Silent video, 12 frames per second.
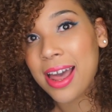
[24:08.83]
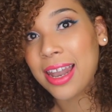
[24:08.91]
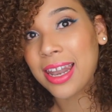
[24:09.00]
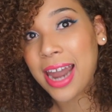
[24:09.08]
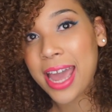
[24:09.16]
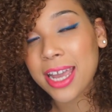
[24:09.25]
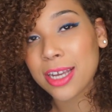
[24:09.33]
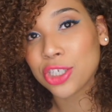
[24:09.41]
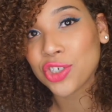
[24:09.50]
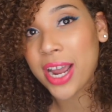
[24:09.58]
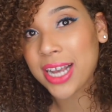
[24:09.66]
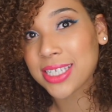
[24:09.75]
Like
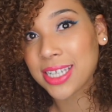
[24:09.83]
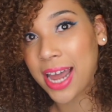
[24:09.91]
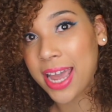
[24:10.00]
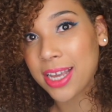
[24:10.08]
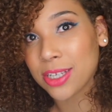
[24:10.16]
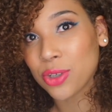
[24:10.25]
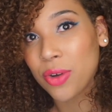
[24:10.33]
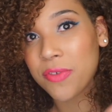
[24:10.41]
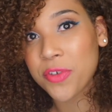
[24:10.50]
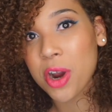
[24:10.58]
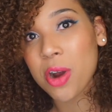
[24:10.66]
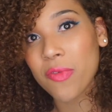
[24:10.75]
attracts like. So if you're